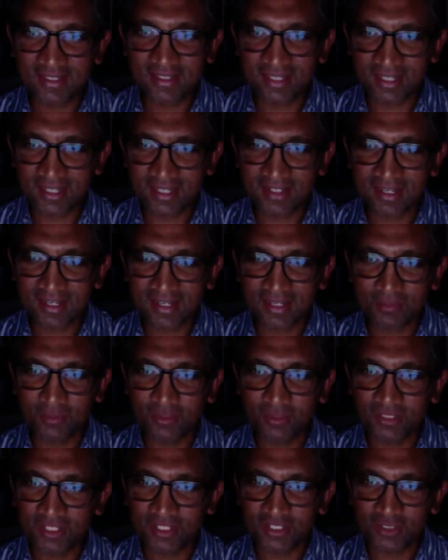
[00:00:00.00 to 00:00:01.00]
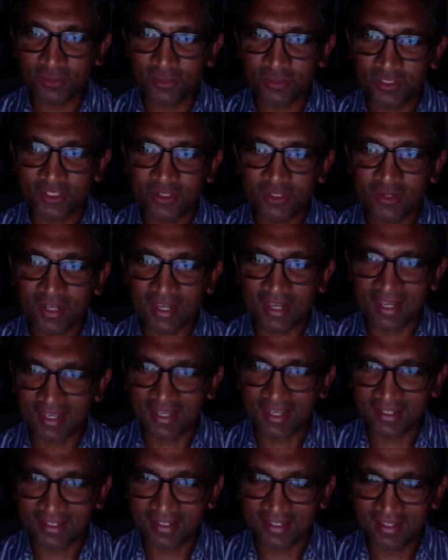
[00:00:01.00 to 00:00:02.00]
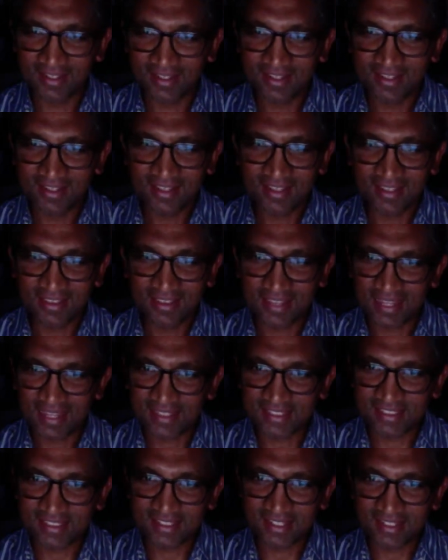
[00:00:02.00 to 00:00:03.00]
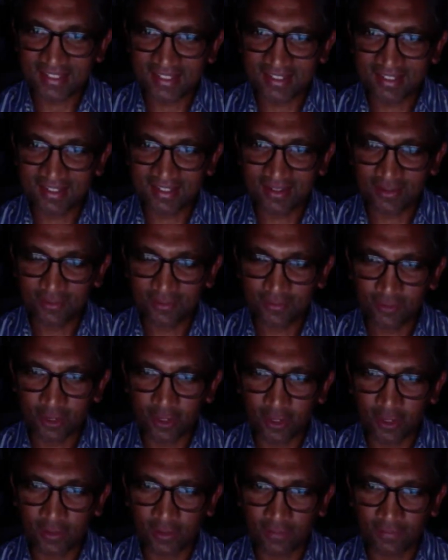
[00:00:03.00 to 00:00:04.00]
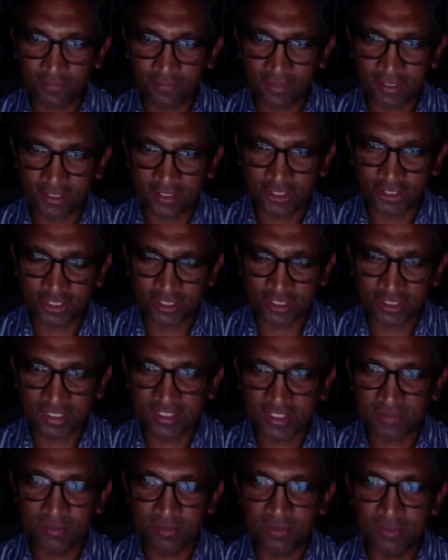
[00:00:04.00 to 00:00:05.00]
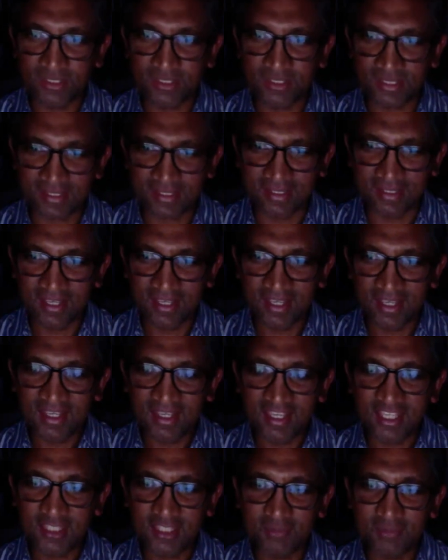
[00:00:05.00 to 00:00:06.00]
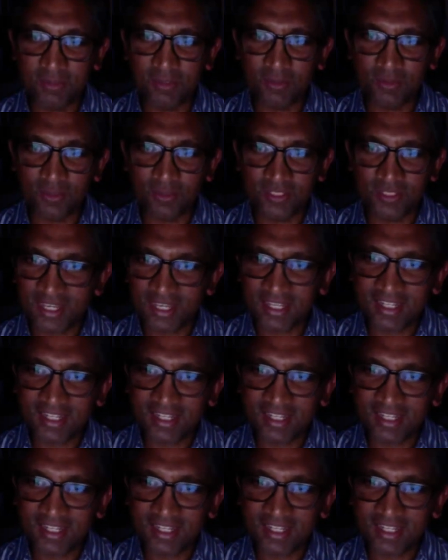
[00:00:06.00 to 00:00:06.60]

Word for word: the E N A C mutation was so high in that study of uh, Shiraz Musa is because mm.